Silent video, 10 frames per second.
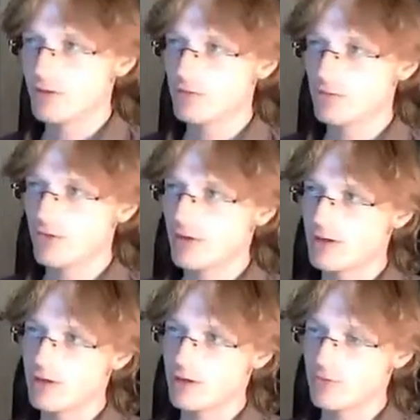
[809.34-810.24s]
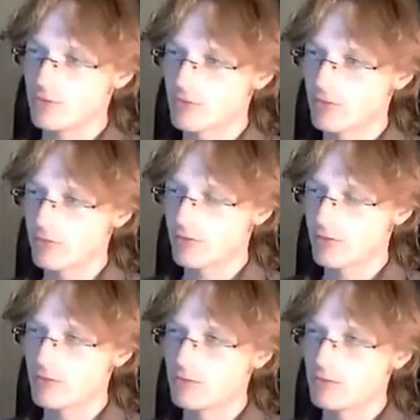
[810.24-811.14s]
need to break it out again for something like
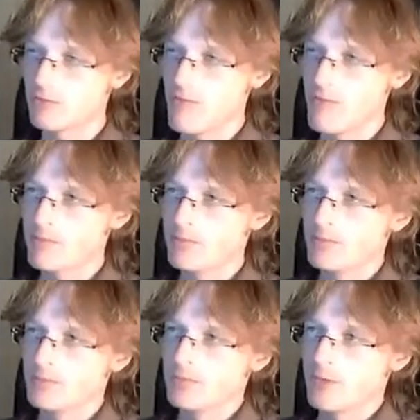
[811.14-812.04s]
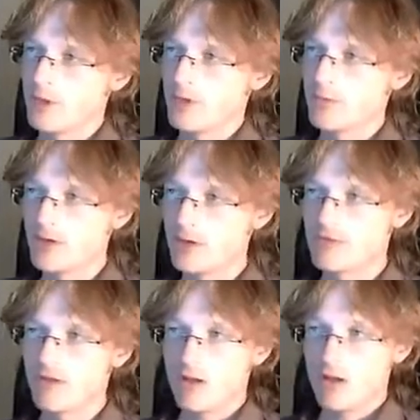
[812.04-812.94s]
this.
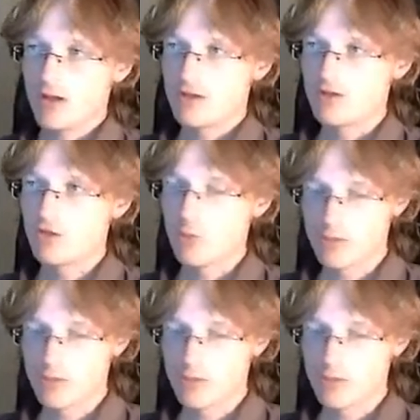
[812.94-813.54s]
But it's so